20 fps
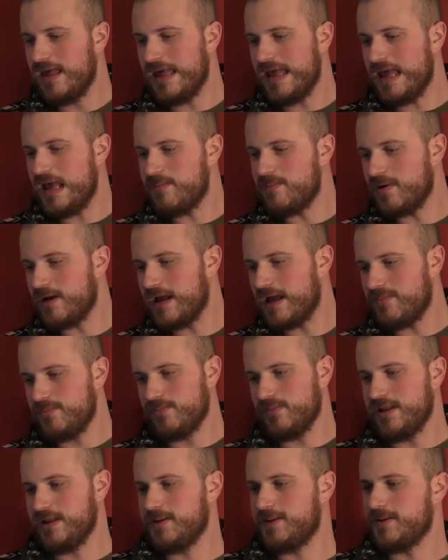Abraham
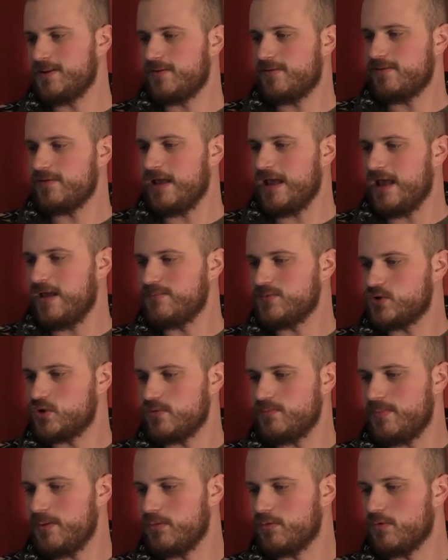Lincoln's name
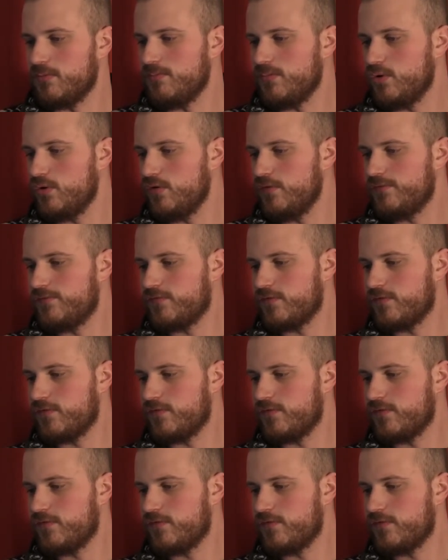should be removed